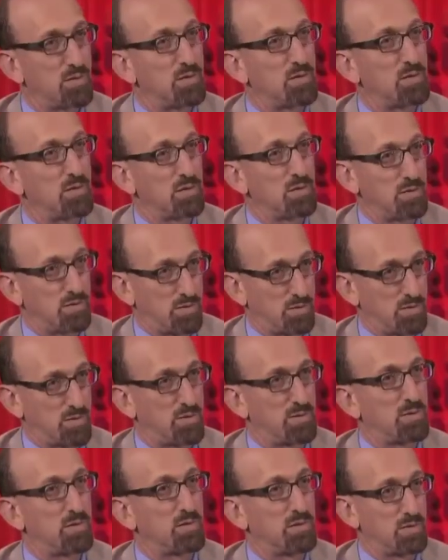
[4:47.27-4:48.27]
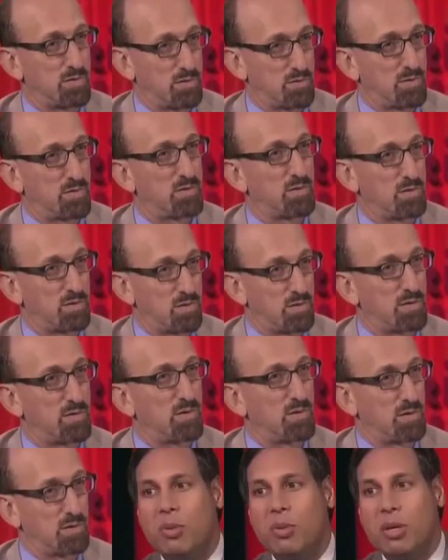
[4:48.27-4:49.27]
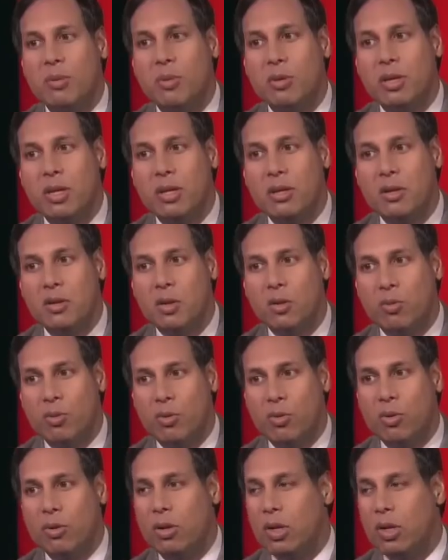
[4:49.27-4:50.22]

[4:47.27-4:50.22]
in theory should push younger and healthier people into the pool.